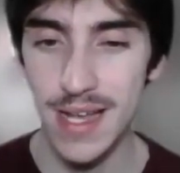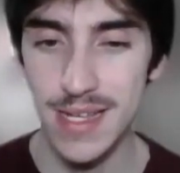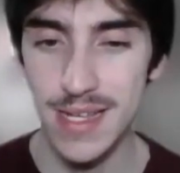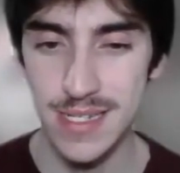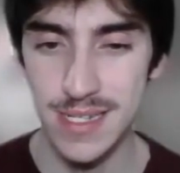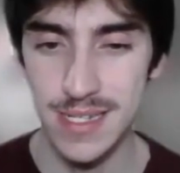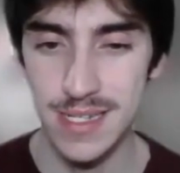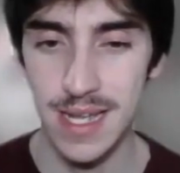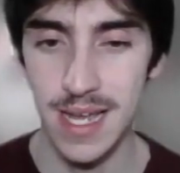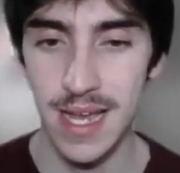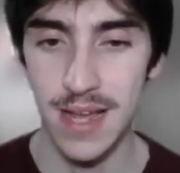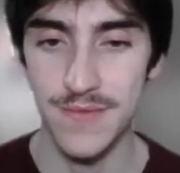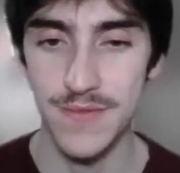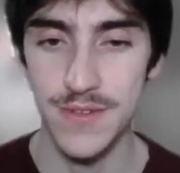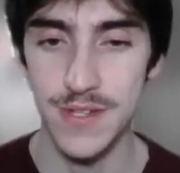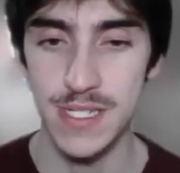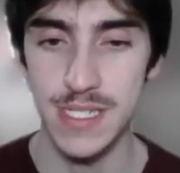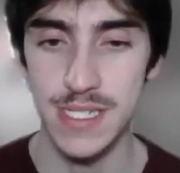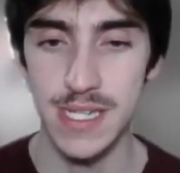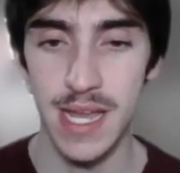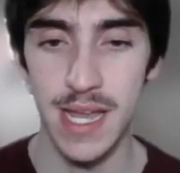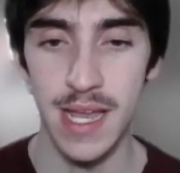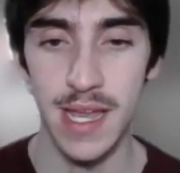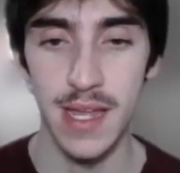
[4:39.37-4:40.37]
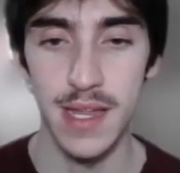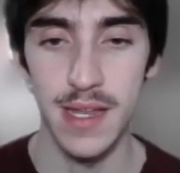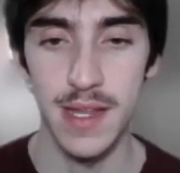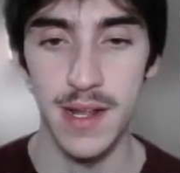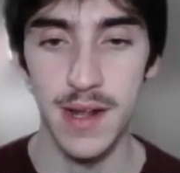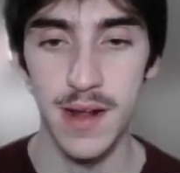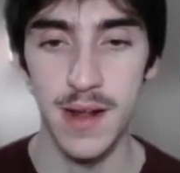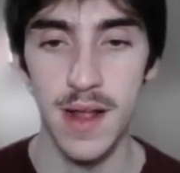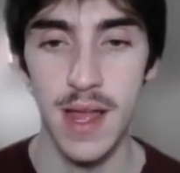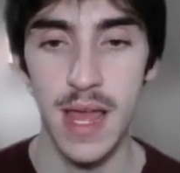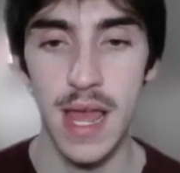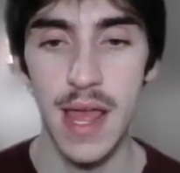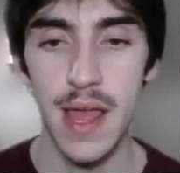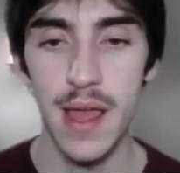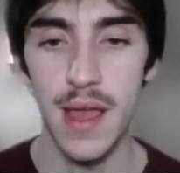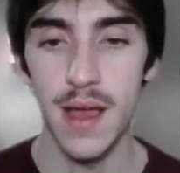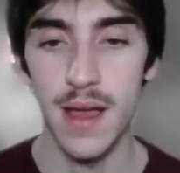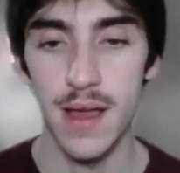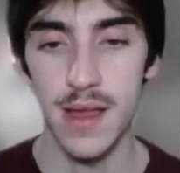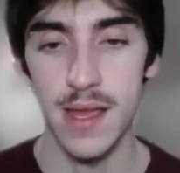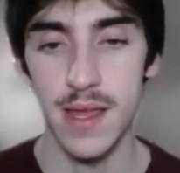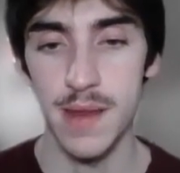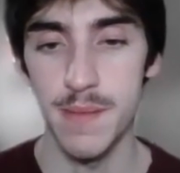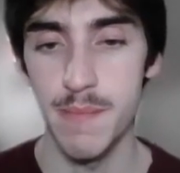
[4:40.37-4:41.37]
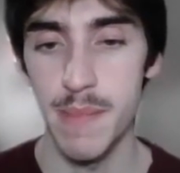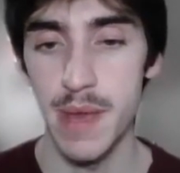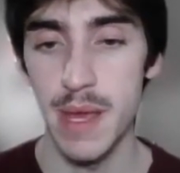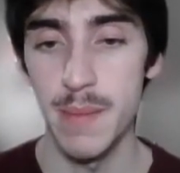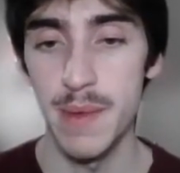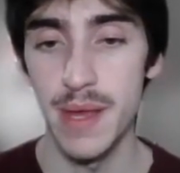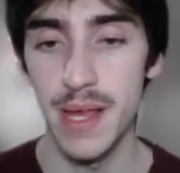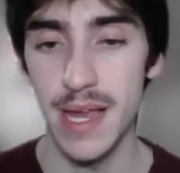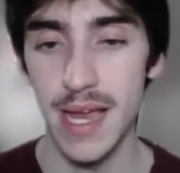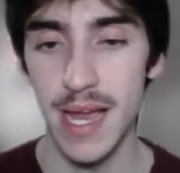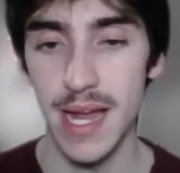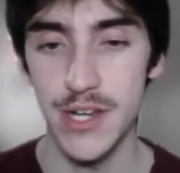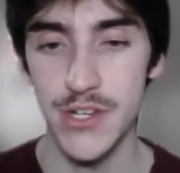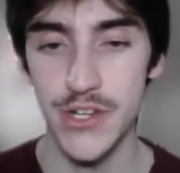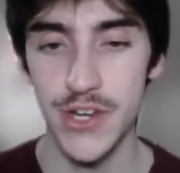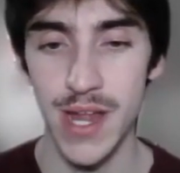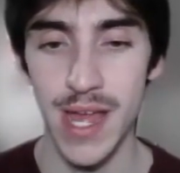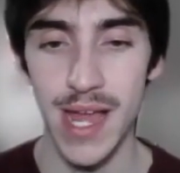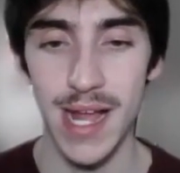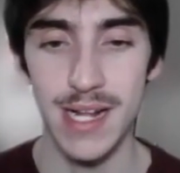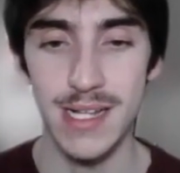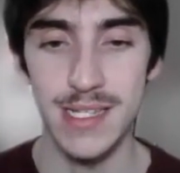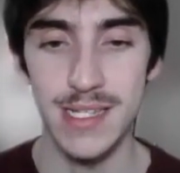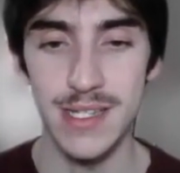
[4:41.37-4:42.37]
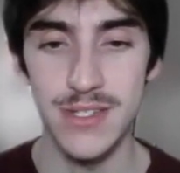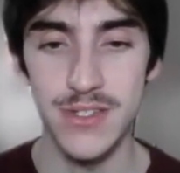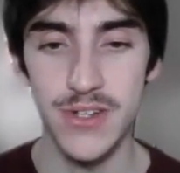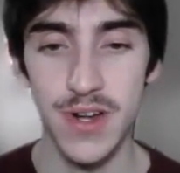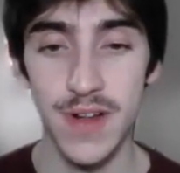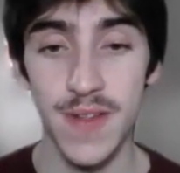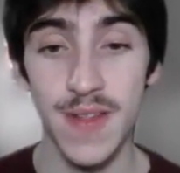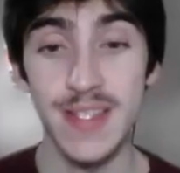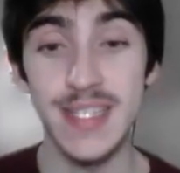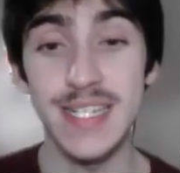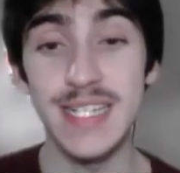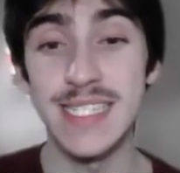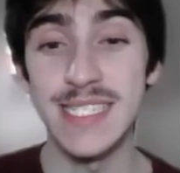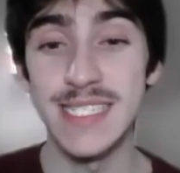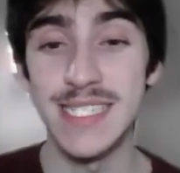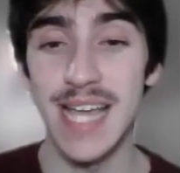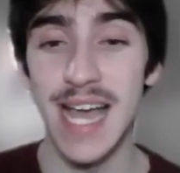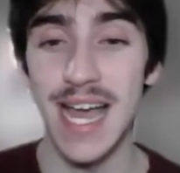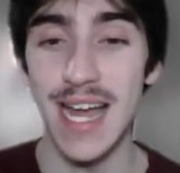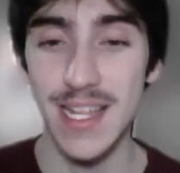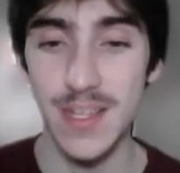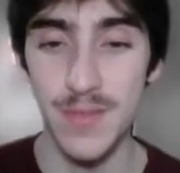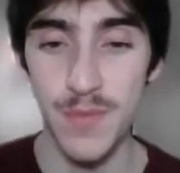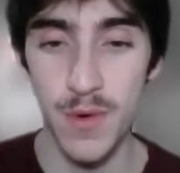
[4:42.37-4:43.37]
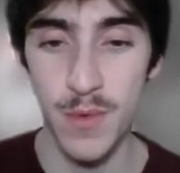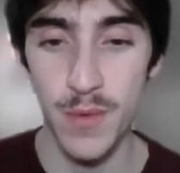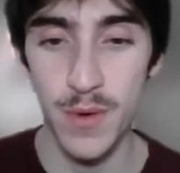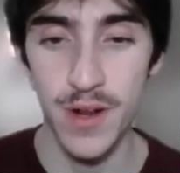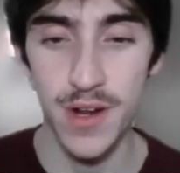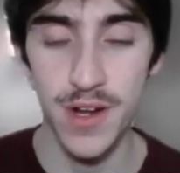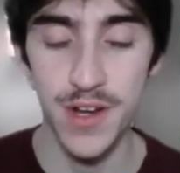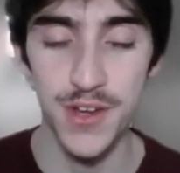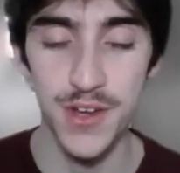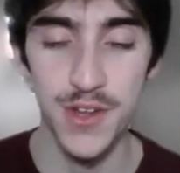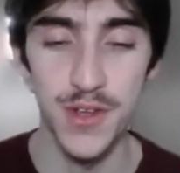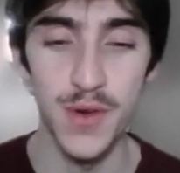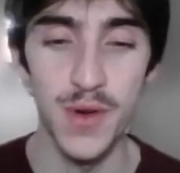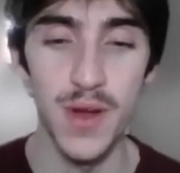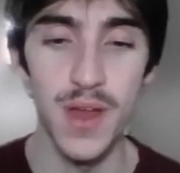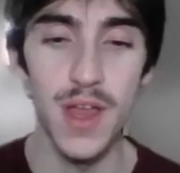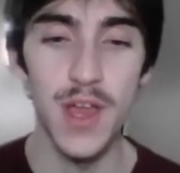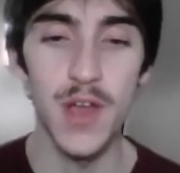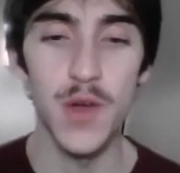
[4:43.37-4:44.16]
have to stay in here and maybe catch an X-Scissor, and that's exactly what we're gonna do.